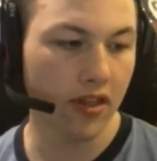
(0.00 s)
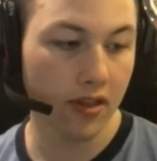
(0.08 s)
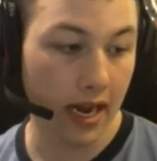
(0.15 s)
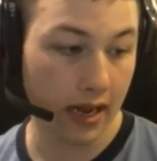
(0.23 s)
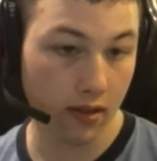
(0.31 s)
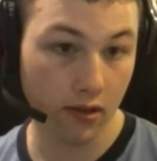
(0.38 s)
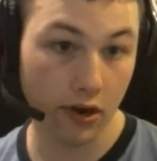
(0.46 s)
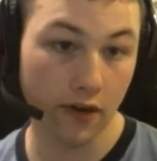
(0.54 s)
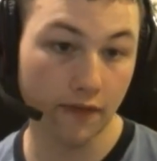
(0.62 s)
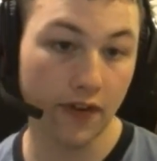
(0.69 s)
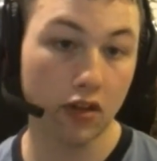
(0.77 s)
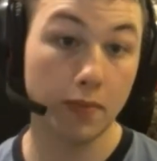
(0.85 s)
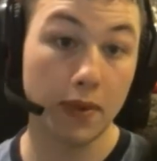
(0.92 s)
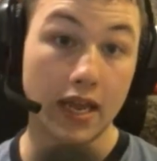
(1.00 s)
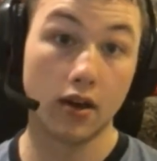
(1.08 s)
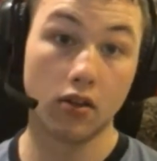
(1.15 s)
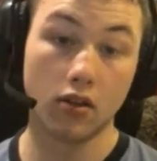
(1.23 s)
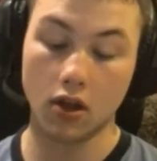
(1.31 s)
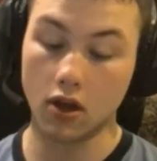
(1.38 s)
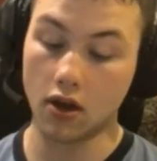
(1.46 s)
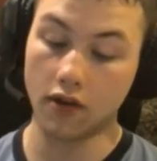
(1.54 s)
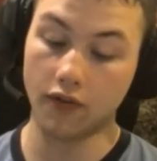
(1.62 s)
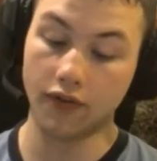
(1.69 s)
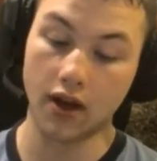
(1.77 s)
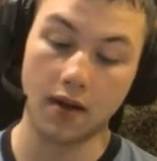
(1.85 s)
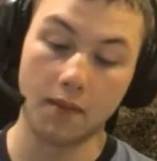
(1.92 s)
is an XLR interface because
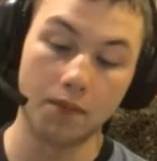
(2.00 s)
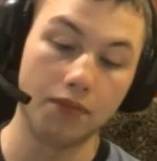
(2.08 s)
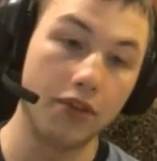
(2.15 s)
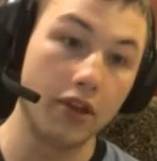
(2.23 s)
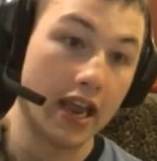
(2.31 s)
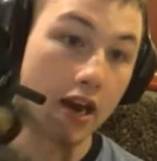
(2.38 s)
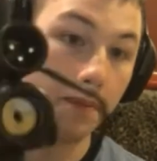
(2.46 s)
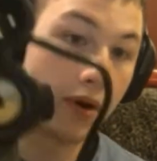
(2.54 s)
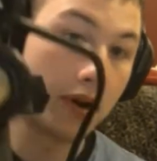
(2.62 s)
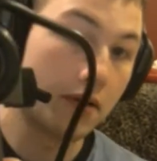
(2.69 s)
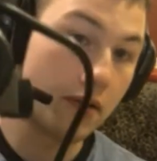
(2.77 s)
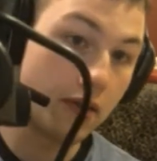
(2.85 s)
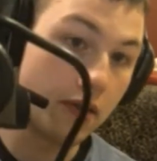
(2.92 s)
of the input